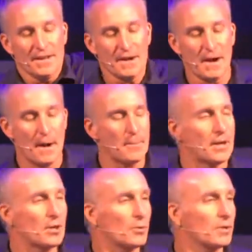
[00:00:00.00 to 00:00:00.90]
um,
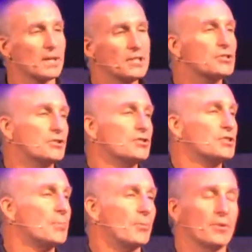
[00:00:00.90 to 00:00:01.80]
in the
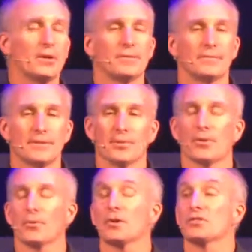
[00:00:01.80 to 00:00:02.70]
relationship or in you know the
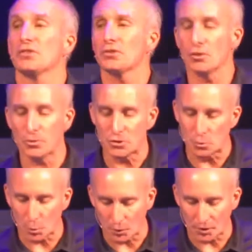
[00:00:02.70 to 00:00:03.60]
organization in which you
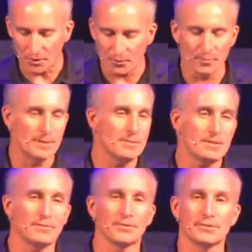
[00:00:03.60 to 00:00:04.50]
work or maybe
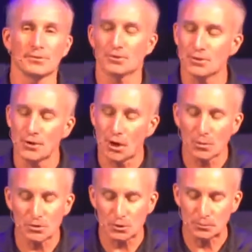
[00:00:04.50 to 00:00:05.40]
even the church you go
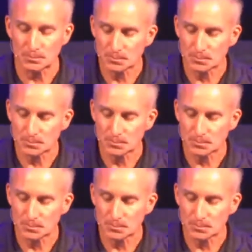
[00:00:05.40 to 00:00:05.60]
to.